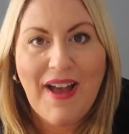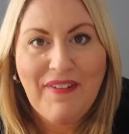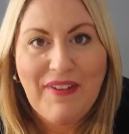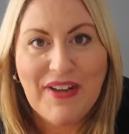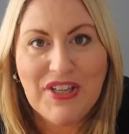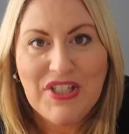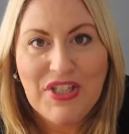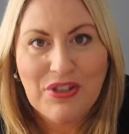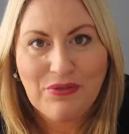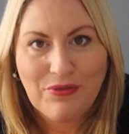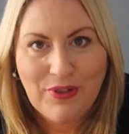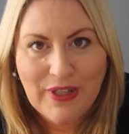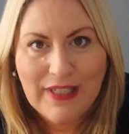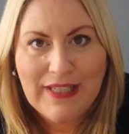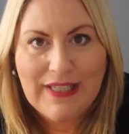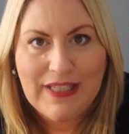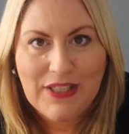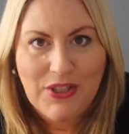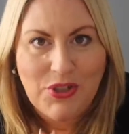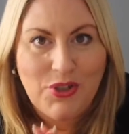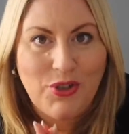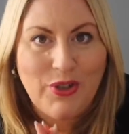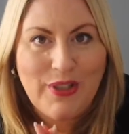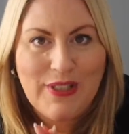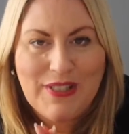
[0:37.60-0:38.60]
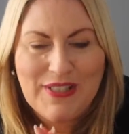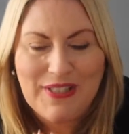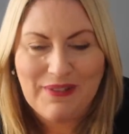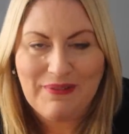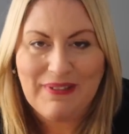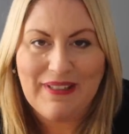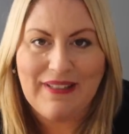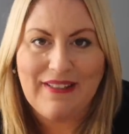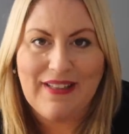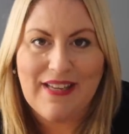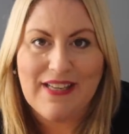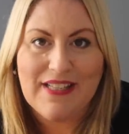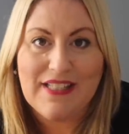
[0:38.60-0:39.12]
I've actually really enjoyed
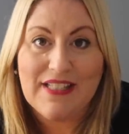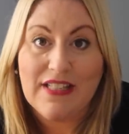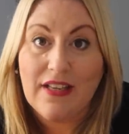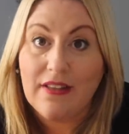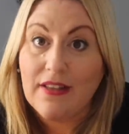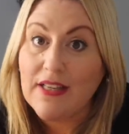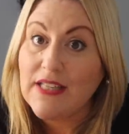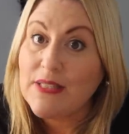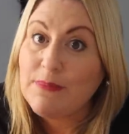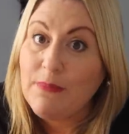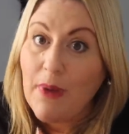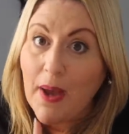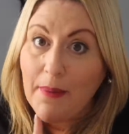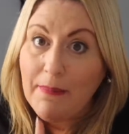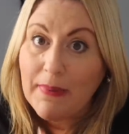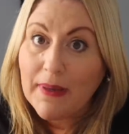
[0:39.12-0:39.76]
doing this, so this might